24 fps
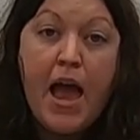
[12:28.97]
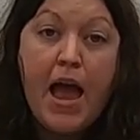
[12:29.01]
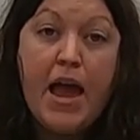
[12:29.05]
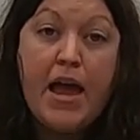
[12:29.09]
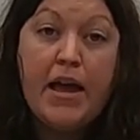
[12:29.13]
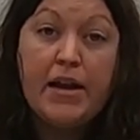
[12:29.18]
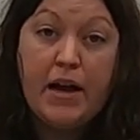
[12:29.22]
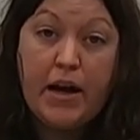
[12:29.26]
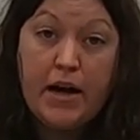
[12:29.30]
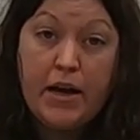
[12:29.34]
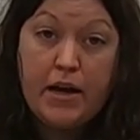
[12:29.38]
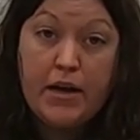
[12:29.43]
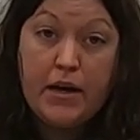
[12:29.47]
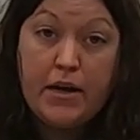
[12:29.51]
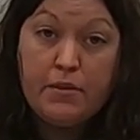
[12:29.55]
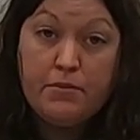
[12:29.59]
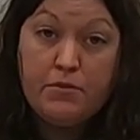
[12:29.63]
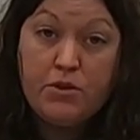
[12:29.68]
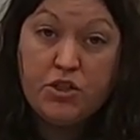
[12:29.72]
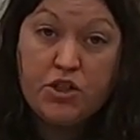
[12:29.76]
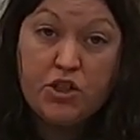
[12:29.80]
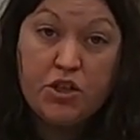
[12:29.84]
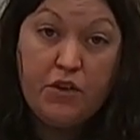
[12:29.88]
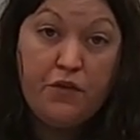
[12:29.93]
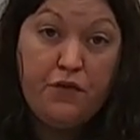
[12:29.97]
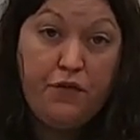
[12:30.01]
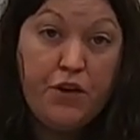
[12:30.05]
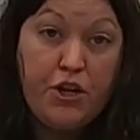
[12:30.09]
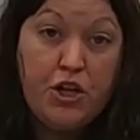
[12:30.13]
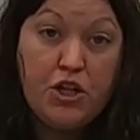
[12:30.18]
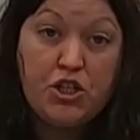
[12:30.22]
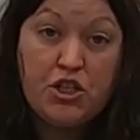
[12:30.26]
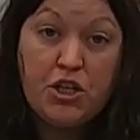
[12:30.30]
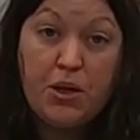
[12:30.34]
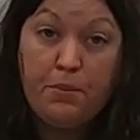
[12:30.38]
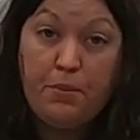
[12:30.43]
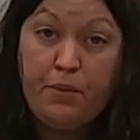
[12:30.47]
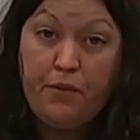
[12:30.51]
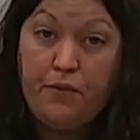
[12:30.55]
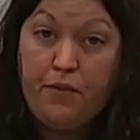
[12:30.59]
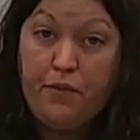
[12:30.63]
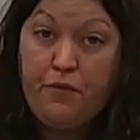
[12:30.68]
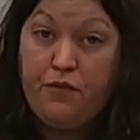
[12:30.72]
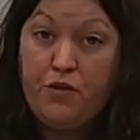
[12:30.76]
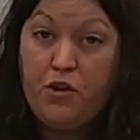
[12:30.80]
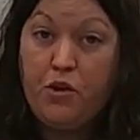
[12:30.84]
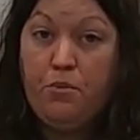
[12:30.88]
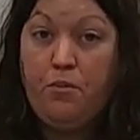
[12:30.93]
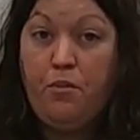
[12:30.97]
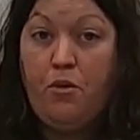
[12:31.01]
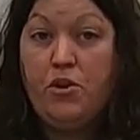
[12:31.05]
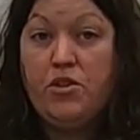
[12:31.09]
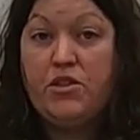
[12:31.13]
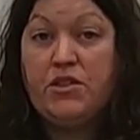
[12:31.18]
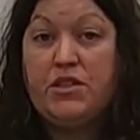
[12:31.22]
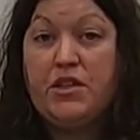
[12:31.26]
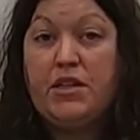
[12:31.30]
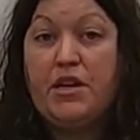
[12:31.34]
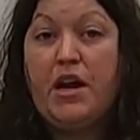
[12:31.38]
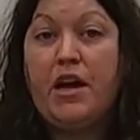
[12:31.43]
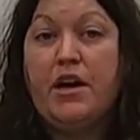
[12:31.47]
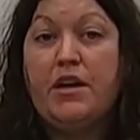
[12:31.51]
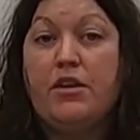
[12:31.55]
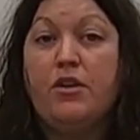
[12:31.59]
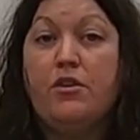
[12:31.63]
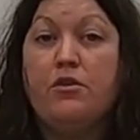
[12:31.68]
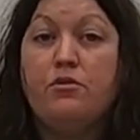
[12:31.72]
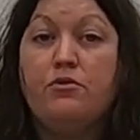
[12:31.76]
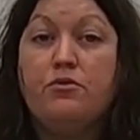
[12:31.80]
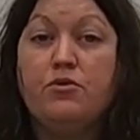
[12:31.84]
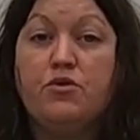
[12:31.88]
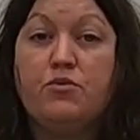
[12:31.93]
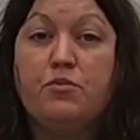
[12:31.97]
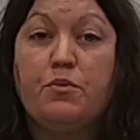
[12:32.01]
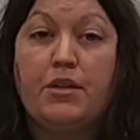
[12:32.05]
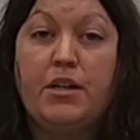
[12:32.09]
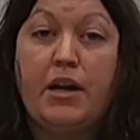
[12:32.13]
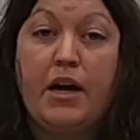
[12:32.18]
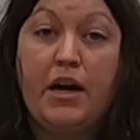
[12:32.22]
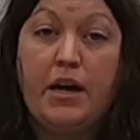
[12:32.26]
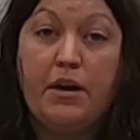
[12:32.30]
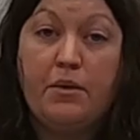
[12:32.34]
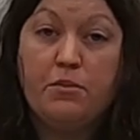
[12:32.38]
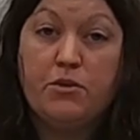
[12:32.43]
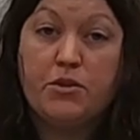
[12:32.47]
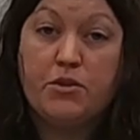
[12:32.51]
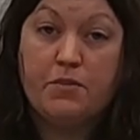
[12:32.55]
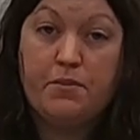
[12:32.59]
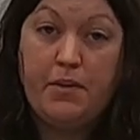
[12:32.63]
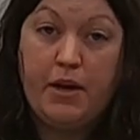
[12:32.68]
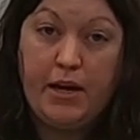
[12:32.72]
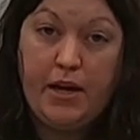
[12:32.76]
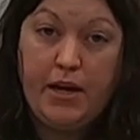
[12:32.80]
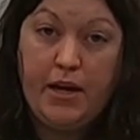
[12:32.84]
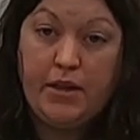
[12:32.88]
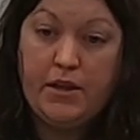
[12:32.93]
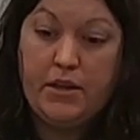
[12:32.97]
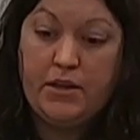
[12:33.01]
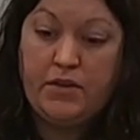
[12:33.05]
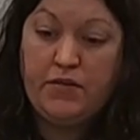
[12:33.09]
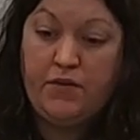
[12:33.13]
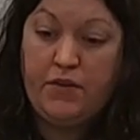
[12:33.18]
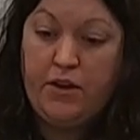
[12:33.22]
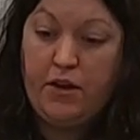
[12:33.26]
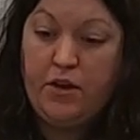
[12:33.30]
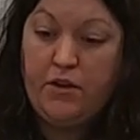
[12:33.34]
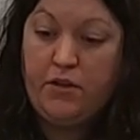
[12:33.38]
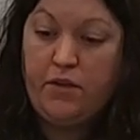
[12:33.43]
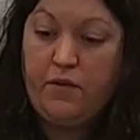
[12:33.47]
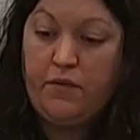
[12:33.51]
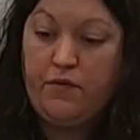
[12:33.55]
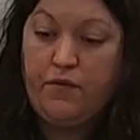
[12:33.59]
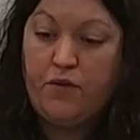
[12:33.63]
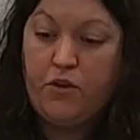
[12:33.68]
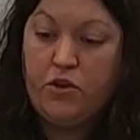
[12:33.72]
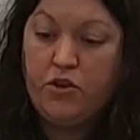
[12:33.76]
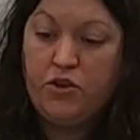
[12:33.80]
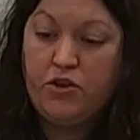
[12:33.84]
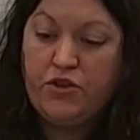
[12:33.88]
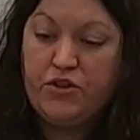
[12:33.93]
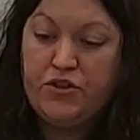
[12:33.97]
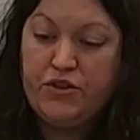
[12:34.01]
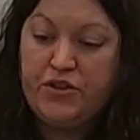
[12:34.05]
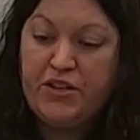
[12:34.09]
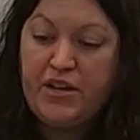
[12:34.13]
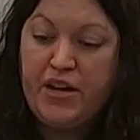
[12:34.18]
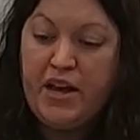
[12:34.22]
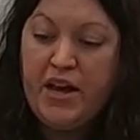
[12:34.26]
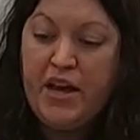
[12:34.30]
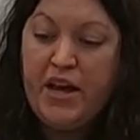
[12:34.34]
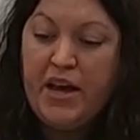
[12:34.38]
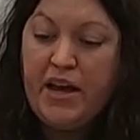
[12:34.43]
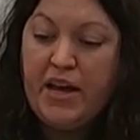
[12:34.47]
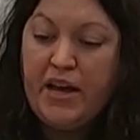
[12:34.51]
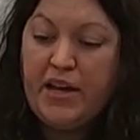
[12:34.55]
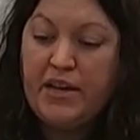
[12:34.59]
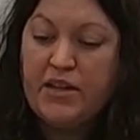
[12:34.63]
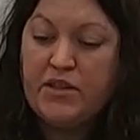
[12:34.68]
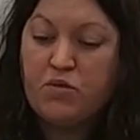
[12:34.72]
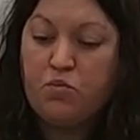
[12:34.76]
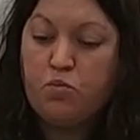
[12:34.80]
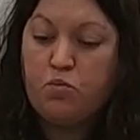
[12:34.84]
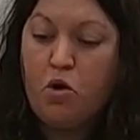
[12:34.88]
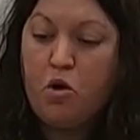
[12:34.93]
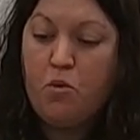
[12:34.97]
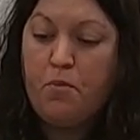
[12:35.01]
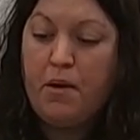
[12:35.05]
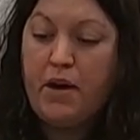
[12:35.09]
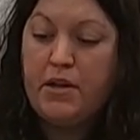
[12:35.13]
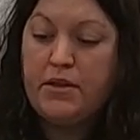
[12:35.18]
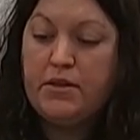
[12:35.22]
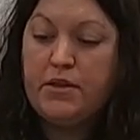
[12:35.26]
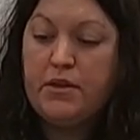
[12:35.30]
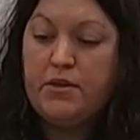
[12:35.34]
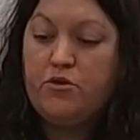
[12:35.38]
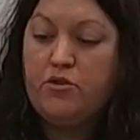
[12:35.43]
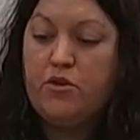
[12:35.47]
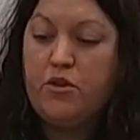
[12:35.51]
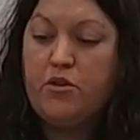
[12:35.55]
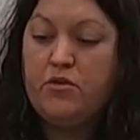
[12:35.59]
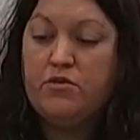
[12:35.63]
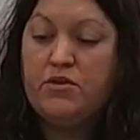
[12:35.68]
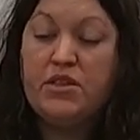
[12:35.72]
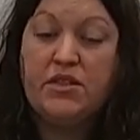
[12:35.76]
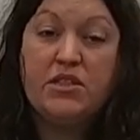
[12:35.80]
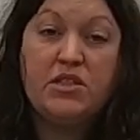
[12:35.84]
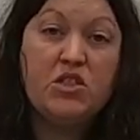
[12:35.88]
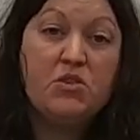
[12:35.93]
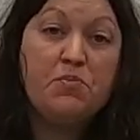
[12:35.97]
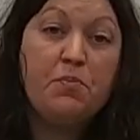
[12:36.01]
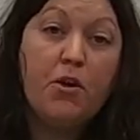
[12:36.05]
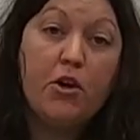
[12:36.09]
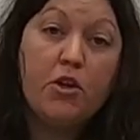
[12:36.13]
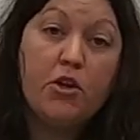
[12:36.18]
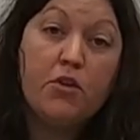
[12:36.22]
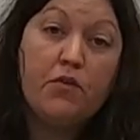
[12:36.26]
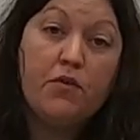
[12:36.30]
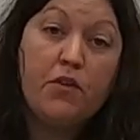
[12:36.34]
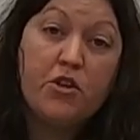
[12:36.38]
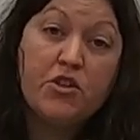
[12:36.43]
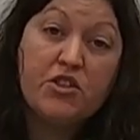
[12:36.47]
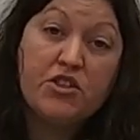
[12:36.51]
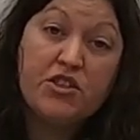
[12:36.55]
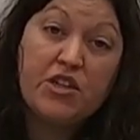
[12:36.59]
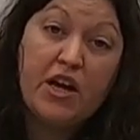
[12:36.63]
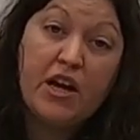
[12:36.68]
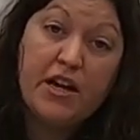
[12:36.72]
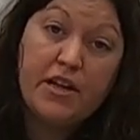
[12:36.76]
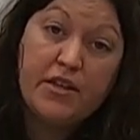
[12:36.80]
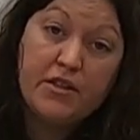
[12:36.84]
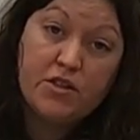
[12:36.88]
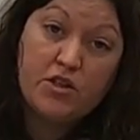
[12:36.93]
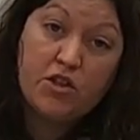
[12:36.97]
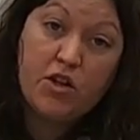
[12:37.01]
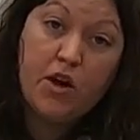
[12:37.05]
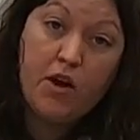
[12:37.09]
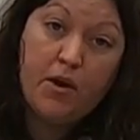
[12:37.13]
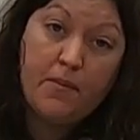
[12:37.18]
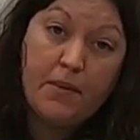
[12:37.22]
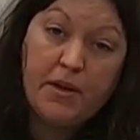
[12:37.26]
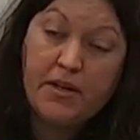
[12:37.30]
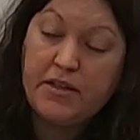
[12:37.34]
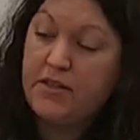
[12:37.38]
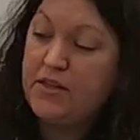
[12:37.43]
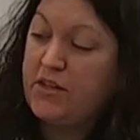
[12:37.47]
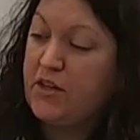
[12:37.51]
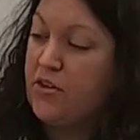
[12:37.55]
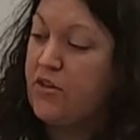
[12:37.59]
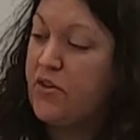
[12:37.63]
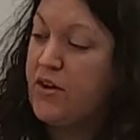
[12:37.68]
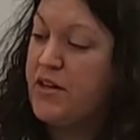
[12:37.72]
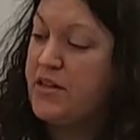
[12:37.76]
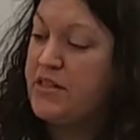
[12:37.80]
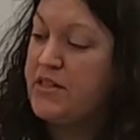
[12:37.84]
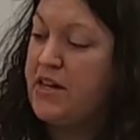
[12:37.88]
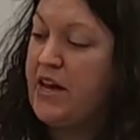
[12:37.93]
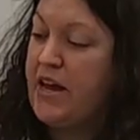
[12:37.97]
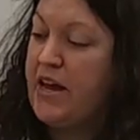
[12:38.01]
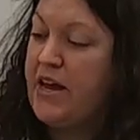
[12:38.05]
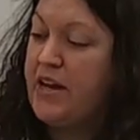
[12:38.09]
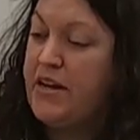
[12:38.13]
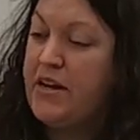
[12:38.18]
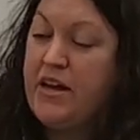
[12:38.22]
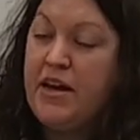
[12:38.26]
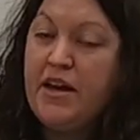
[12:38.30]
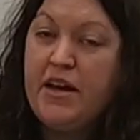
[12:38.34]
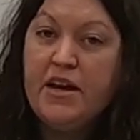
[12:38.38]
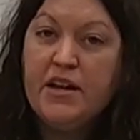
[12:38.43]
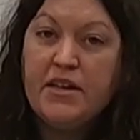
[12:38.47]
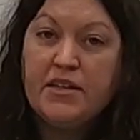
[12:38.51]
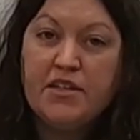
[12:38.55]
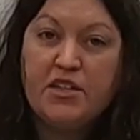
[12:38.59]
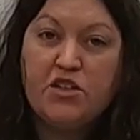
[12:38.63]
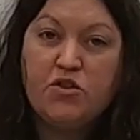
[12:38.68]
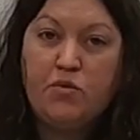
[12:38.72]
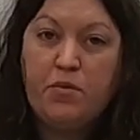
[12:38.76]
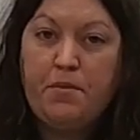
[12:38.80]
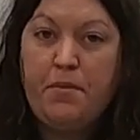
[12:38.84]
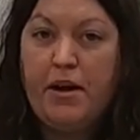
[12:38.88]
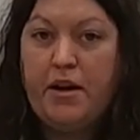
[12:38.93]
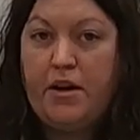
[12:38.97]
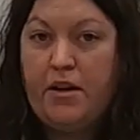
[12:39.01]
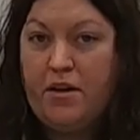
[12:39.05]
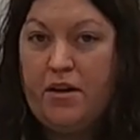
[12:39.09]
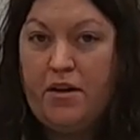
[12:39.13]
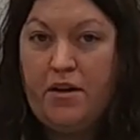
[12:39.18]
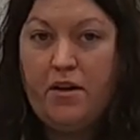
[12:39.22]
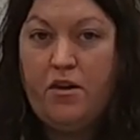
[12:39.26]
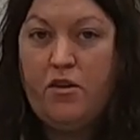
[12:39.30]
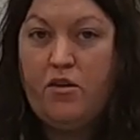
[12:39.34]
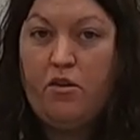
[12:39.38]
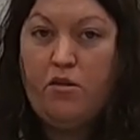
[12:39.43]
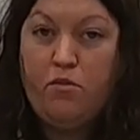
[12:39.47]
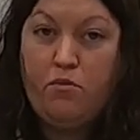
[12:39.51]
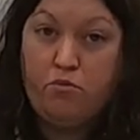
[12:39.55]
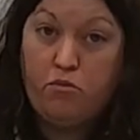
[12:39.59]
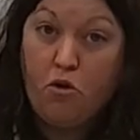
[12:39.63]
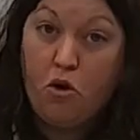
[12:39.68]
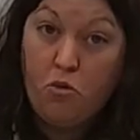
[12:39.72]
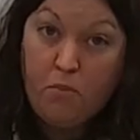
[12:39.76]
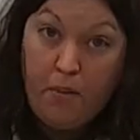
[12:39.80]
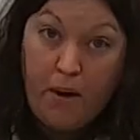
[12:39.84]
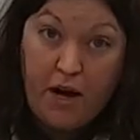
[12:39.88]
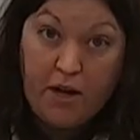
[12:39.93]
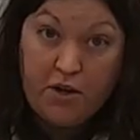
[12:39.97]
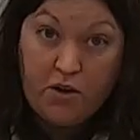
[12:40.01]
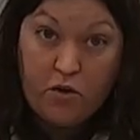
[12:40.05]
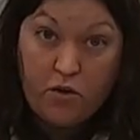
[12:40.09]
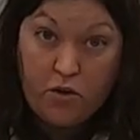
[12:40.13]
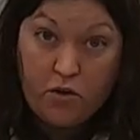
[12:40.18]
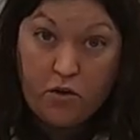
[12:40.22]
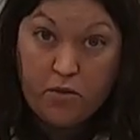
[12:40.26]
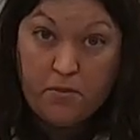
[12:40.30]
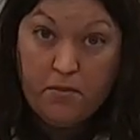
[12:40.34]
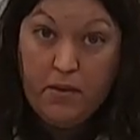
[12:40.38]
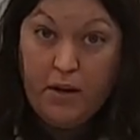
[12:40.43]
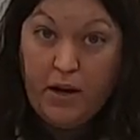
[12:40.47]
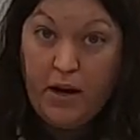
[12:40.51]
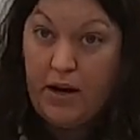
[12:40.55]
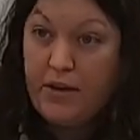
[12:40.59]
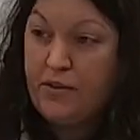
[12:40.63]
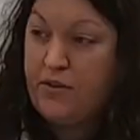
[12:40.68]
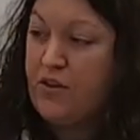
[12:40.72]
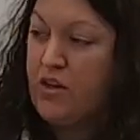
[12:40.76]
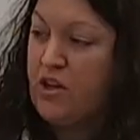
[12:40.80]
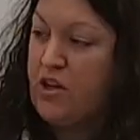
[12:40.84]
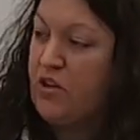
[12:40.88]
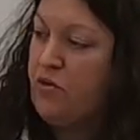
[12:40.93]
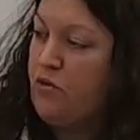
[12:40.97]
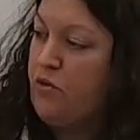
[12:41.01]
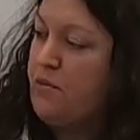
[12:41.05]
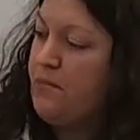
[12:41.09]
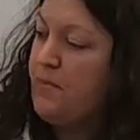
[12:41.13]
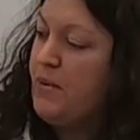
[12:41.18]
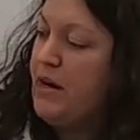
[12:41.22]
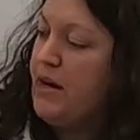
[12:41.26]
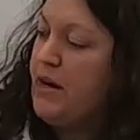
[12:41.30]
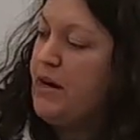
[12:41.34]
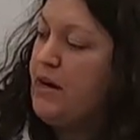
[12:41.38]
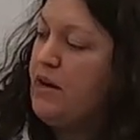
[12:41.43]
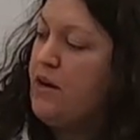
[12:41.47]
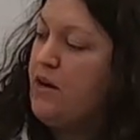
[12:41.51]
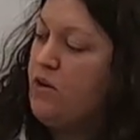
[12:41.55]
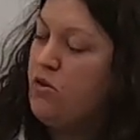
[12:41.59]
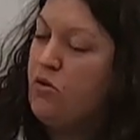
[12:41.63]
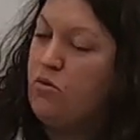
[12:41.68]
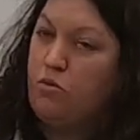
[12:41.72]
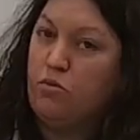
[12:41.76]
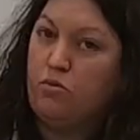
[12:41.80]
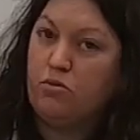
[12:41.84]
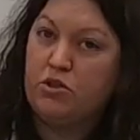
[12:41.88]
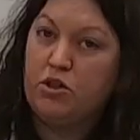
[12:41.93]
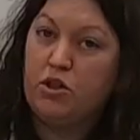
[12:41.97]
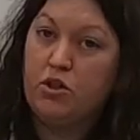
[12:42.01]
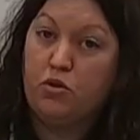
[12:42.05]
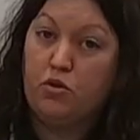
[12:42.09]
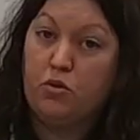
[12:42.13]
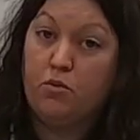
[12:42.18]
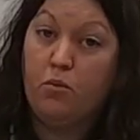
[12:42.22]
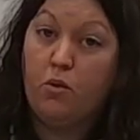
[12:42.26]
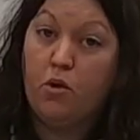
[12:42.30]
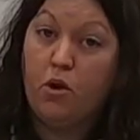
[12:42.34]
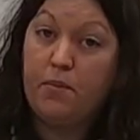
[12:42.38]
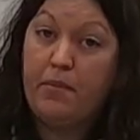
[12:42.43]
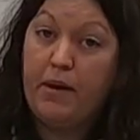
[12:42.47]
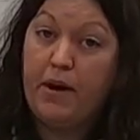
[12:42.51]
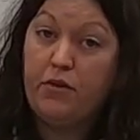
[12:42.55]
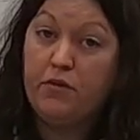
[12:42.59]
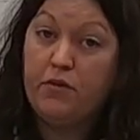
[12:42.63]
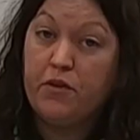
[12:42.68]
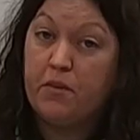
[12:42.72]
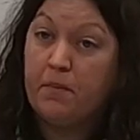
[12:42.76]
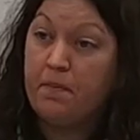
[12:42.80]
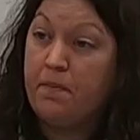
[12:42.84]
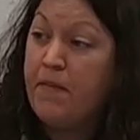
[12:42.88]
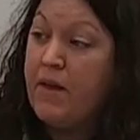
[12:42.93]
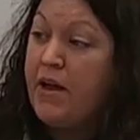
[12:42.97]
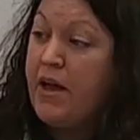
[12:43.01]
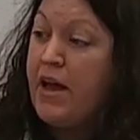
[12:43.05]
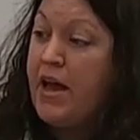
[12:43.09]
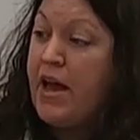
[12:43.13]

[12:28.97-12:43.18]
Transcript: And I'm just going to finish up with a few books that I used when I was making this video. The first is Robots and Drones. This is part of our science comic series. And since we made a robot arm, I thought it would be cool to learn more about them.